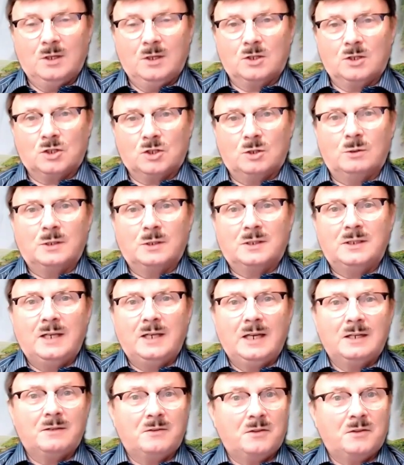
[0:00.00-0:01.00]
So at the
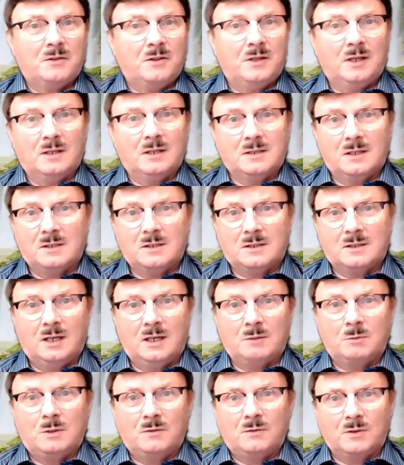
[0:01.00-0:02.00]
end of the thing, as I said,
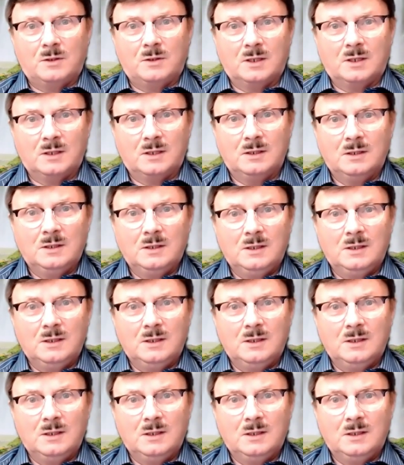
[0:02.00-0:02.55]
we've got a